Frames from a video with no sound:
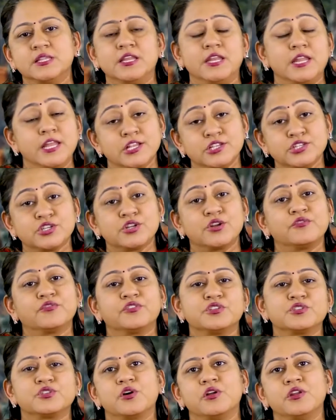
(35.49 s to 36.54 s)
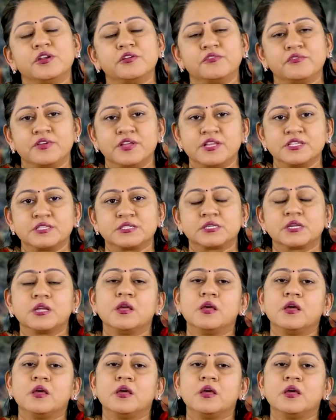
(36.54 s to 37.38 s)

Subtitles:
the nature of the solid waste,